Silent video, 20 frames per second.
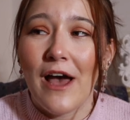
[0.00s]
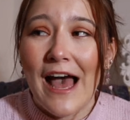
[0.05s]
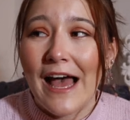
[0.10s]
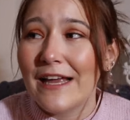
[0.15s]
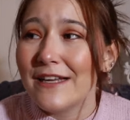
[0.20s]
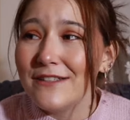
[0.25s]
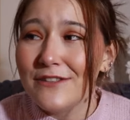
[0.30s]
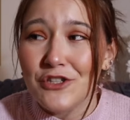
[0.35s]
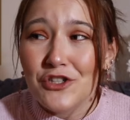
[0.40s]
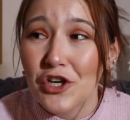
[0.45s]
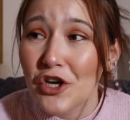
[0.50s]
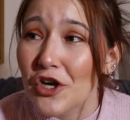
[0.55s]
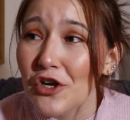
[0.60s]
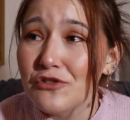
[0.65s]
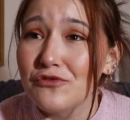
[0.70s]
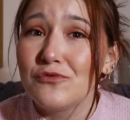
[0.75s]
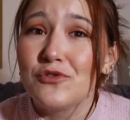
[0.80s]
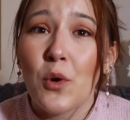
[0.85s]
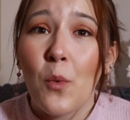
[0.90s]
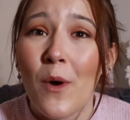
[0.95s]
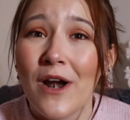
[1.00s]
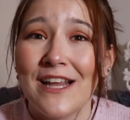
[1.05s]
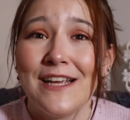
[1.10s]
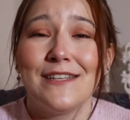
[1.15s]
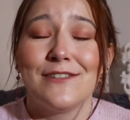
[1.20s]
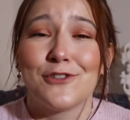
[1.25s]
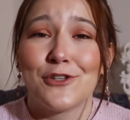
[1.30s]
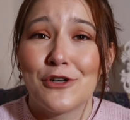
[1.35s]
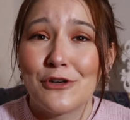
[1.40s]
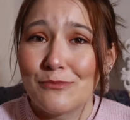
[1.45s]
and your
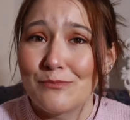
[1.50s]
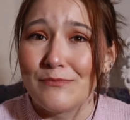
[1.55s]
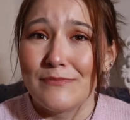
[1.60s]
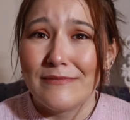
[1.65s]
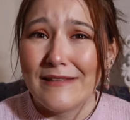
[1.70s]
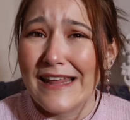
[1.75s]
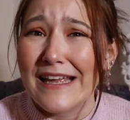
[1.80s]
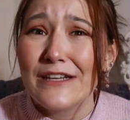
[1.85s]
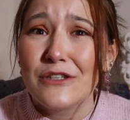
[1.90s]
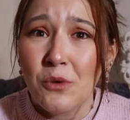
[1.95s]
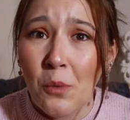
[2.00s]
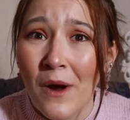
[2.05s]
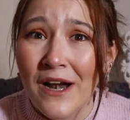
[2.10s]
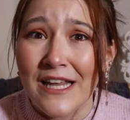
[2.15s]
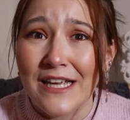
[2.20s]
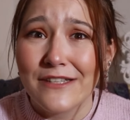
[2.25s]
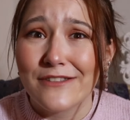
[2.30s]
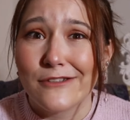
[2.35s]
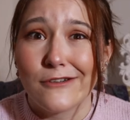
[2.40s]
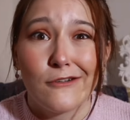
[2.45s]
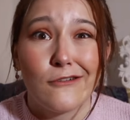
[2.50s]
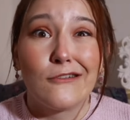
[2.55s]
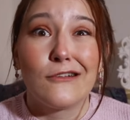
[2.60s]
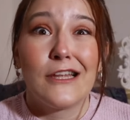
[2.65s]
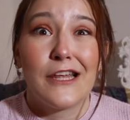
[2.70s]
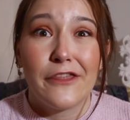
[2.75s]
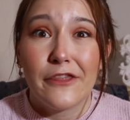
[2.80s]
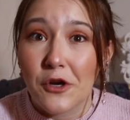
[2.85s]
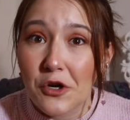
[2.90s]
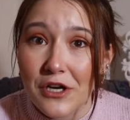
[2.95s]
twenties or late twenties or
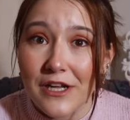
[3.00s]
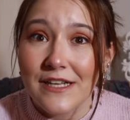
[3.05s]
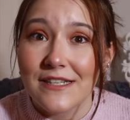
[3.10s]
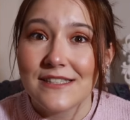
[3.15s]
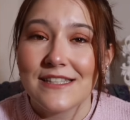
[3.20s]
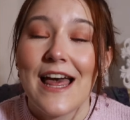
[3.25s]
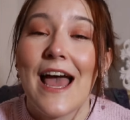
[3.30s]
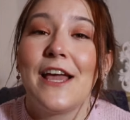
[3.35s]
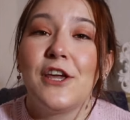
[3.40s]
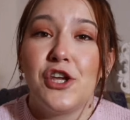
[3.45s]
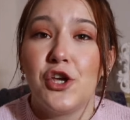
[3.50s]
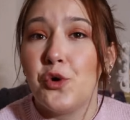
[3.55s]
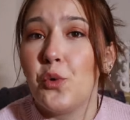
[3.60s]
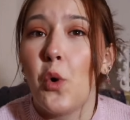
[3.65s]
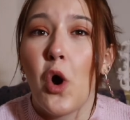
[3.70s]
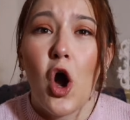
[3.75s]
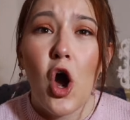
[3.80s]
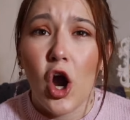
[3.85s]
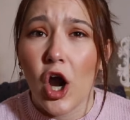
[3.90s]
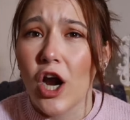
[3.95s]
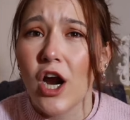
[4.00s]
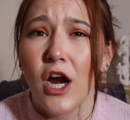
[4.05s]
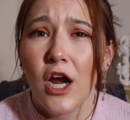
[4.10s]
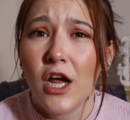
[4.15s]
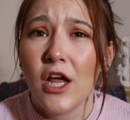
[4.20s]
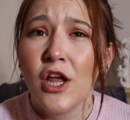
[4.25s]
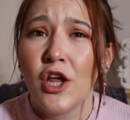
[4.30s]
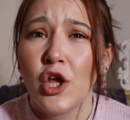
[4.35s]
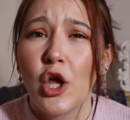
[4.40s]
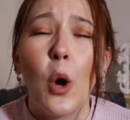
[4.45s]
early thirties, that you are
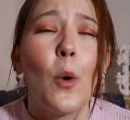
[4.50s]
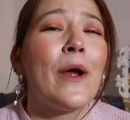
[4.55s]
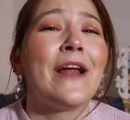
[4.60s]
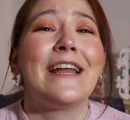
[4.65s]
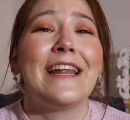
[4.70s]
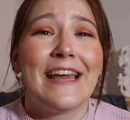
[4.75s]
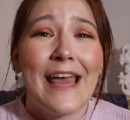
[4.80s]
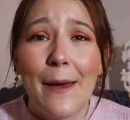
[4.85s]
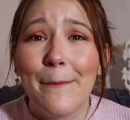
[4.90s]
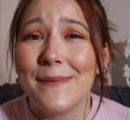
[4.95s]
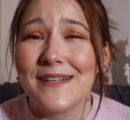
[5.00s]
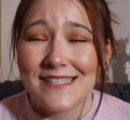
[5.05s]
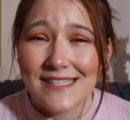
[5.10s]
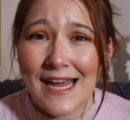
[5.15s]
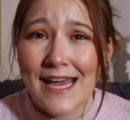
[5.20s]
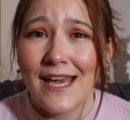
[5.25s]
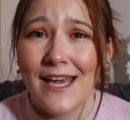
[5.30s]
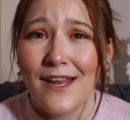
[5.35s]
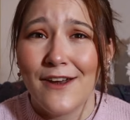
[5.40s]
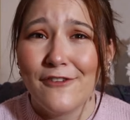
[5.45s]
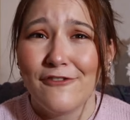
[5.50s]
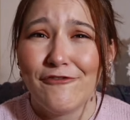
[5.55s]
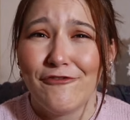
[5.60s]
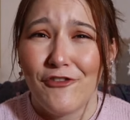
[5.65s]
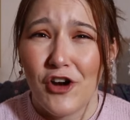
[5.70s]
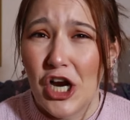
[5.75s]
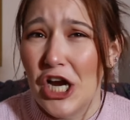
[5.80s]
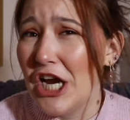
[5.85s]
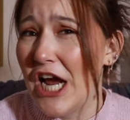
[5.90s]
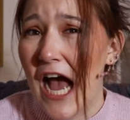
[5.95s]
going to get mistaken
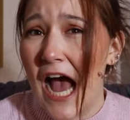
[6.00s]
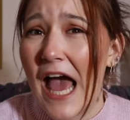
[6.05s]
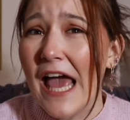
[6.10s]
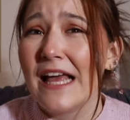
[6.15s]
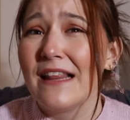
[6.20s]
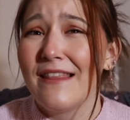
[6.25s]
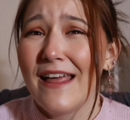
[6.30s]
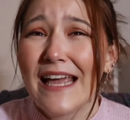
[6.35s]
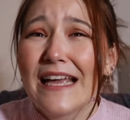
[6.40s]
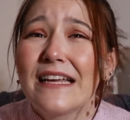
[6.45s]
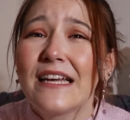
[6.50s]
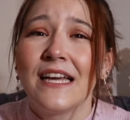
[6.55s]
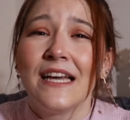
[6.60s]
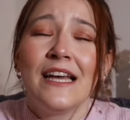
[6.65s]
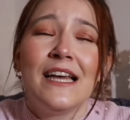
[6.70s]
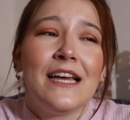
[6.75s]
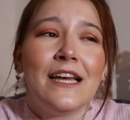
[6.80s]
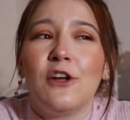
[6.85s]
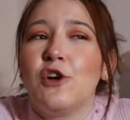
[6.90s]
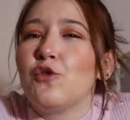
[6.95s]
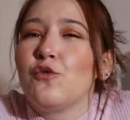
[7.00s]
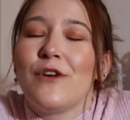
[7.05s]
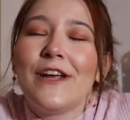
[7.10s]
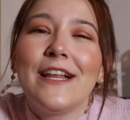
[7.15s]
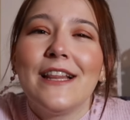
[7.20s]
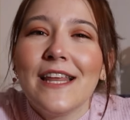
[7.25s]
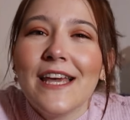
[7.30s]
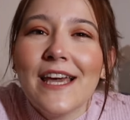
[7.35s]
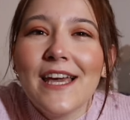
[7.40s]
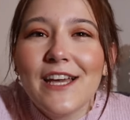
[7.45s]
for a guy. Like,
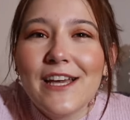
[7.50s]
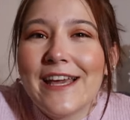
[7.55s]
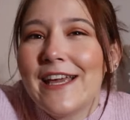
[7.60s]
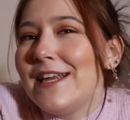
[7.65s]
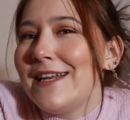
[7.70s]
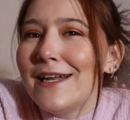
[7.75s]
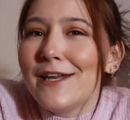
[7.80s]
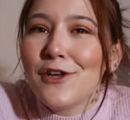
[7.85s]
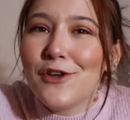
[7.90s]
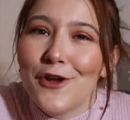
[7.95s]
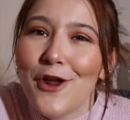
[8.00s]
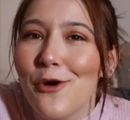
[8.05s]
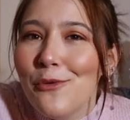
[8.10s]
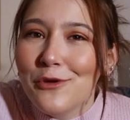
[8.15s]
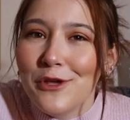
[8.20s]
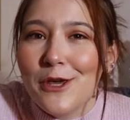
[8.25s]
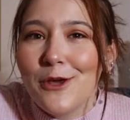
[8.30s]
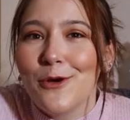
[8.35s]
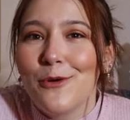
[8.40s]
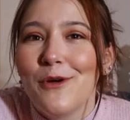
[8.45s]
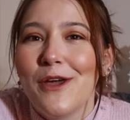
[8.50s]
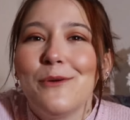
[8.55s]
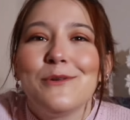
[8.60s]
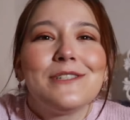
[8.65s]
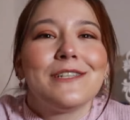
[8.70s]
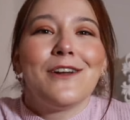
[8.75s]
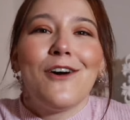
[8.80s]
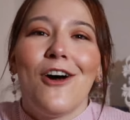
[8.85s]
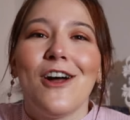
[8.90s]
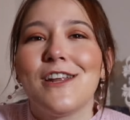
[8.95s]
really? He didn't know you. It
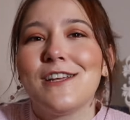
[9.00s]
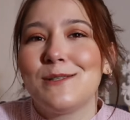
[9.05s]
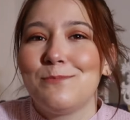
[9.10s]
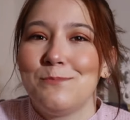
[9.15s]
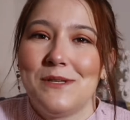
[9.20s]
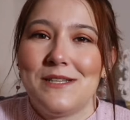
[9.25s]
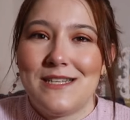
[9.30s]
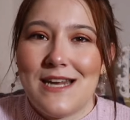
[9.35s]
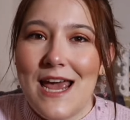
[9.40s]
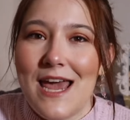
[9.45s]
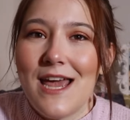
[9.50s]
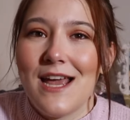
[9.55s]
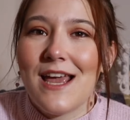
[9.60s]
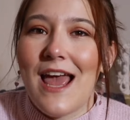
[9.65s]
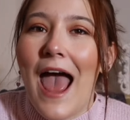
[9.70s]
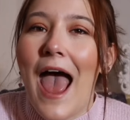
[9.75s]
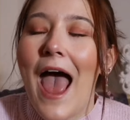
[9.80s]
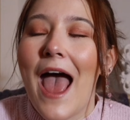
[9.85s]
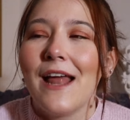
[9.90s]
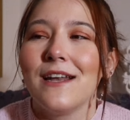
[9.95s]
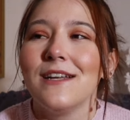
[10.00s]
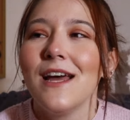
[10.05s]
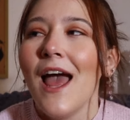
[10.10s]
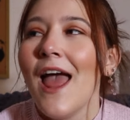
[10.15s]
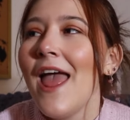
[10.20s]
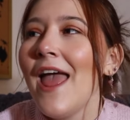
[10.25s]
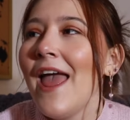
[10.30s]
was an honest mistake, and